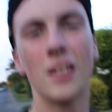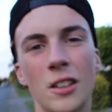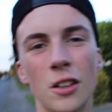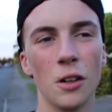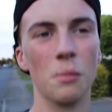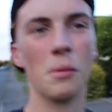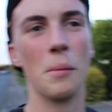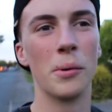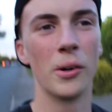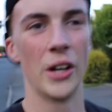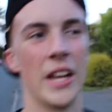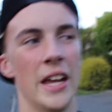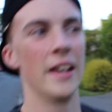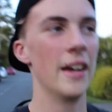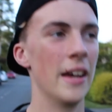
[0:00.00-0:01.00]
Got my boy
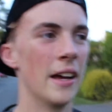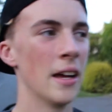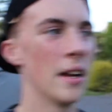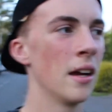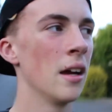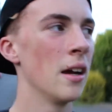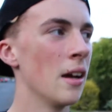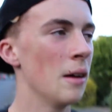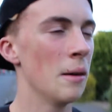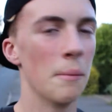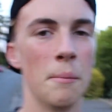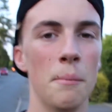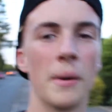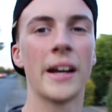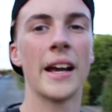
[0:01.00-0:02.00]
here,
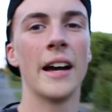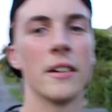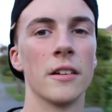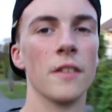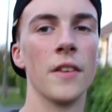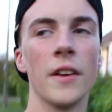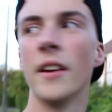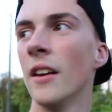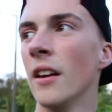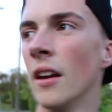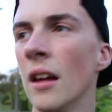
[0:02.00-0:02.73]
my Canon